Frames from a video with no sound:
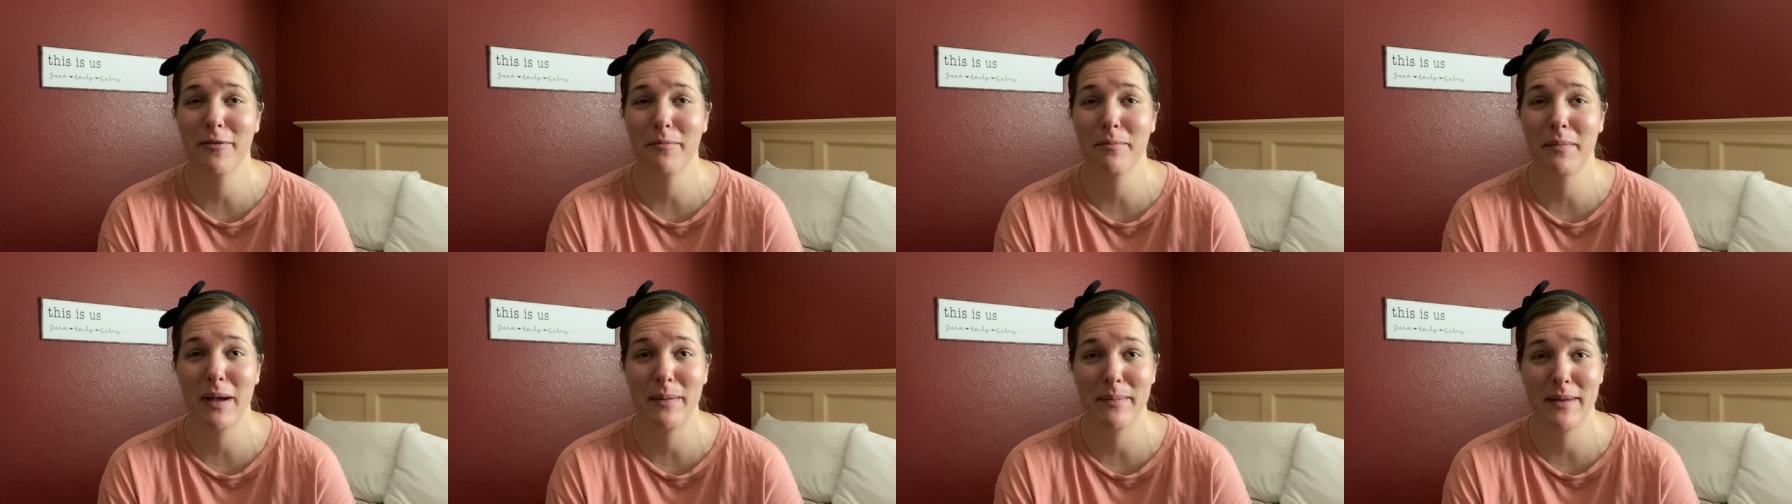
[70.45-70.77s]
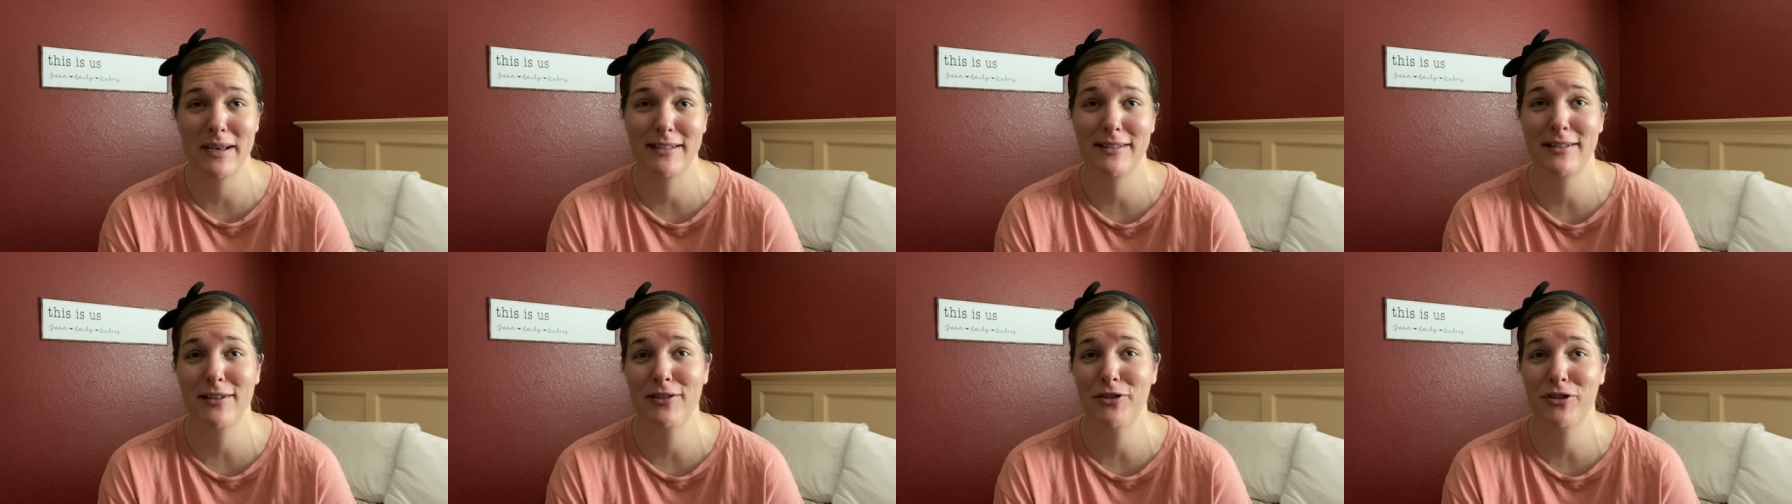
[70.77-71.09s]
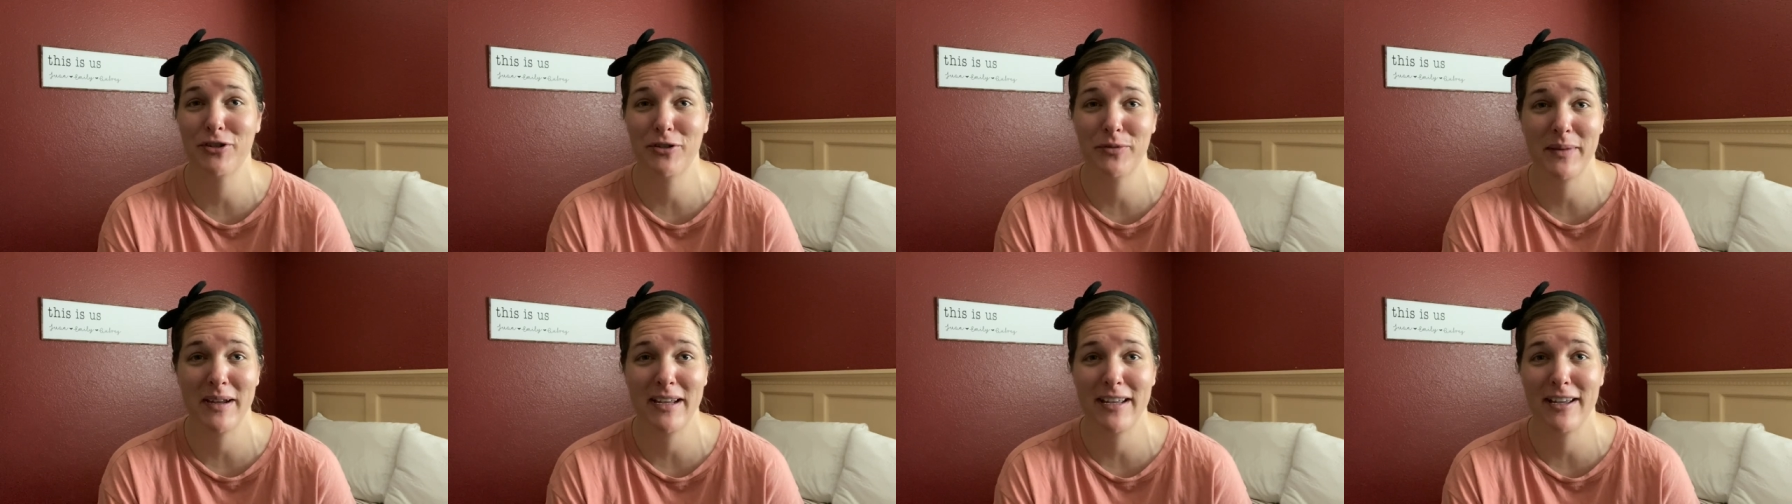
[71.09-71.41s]
my message
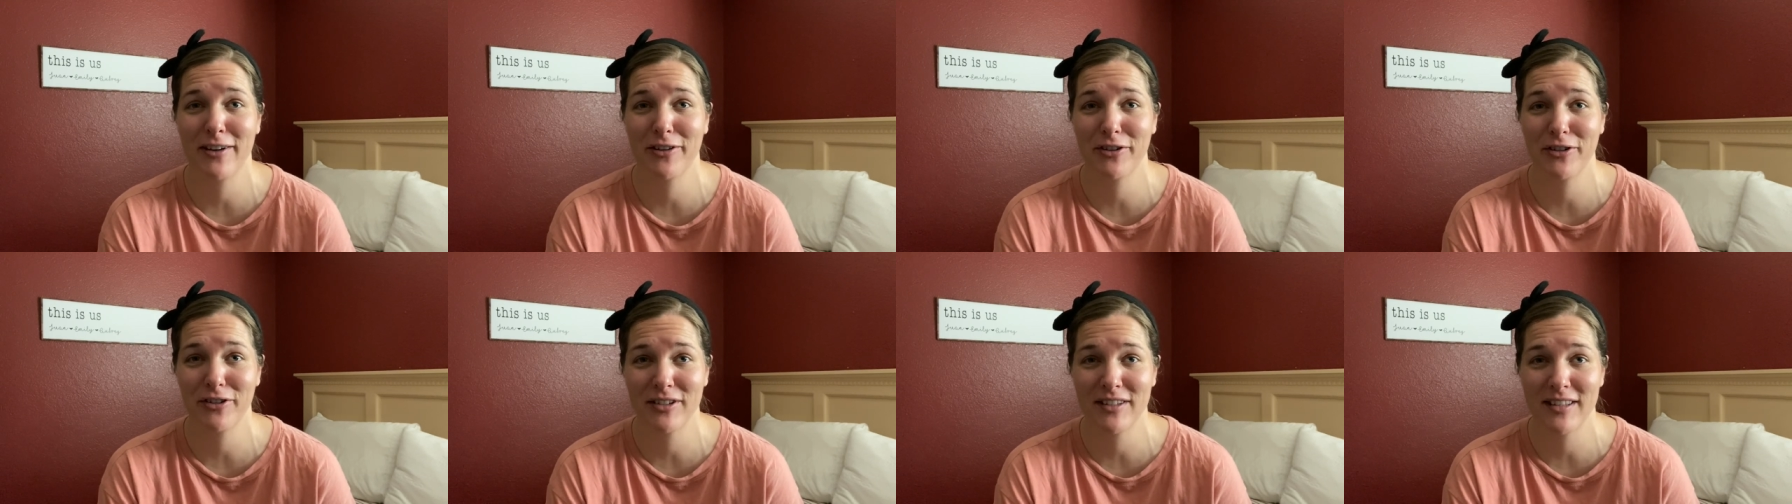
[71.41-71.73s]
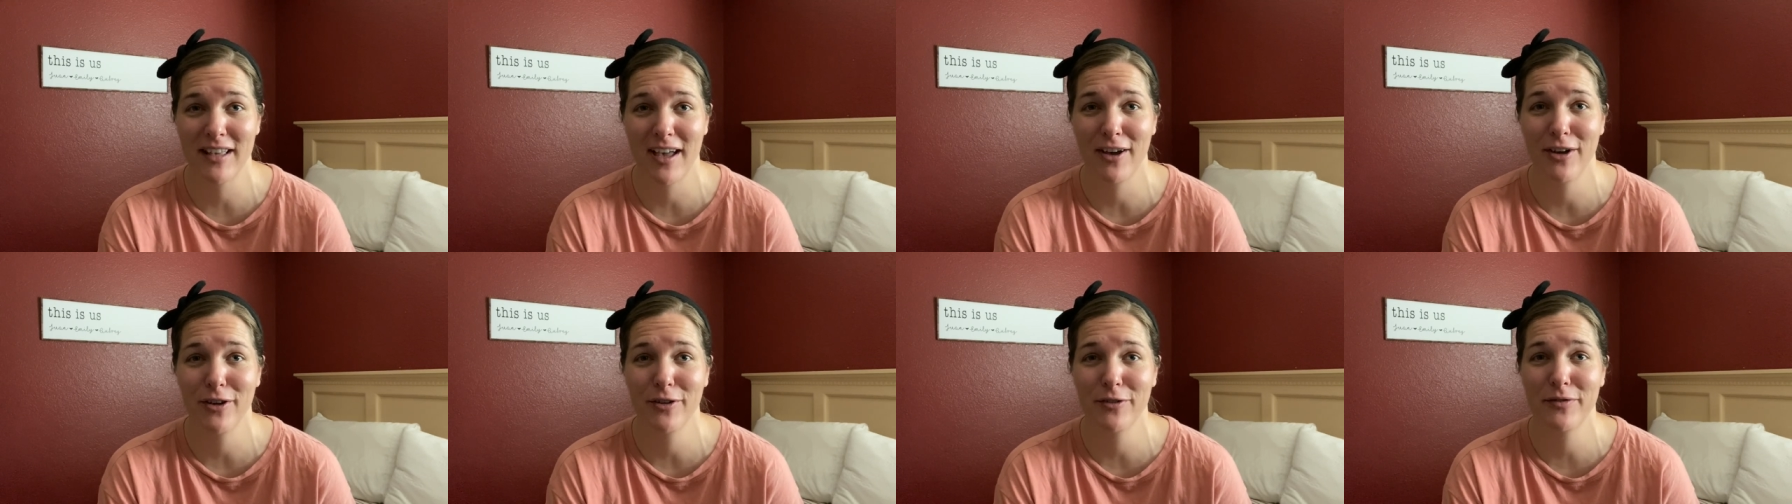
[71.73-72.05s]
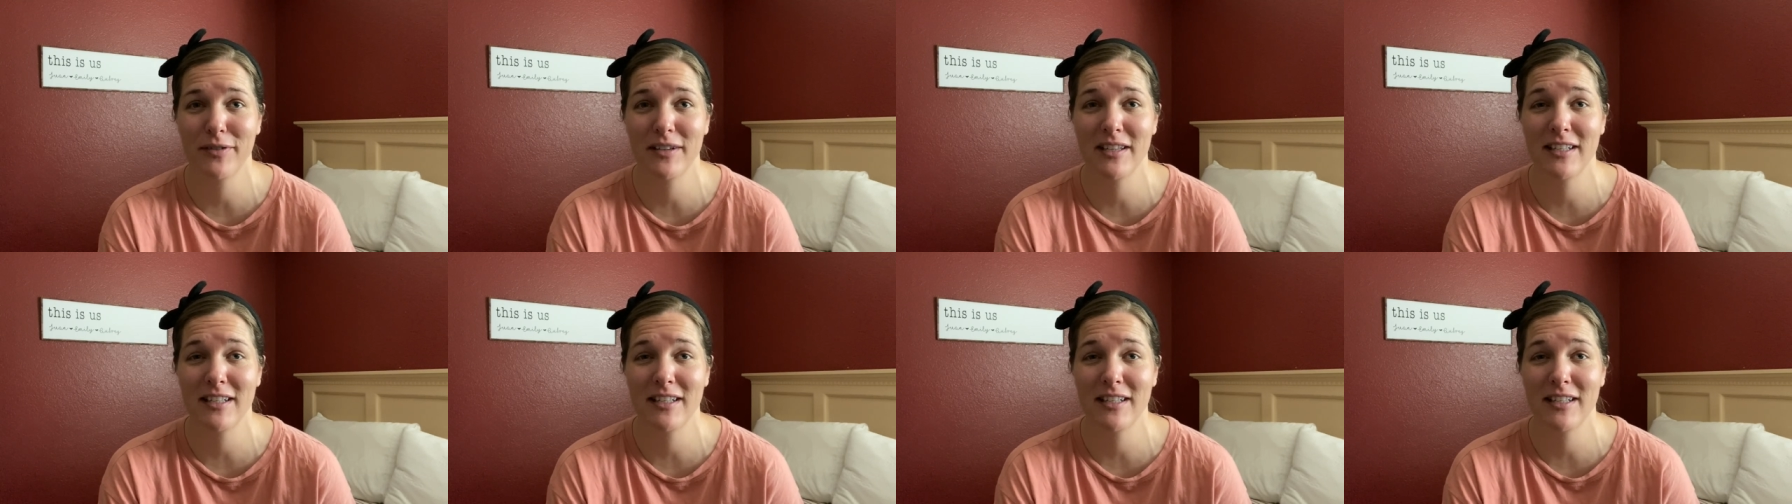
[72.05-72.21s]
to my younger self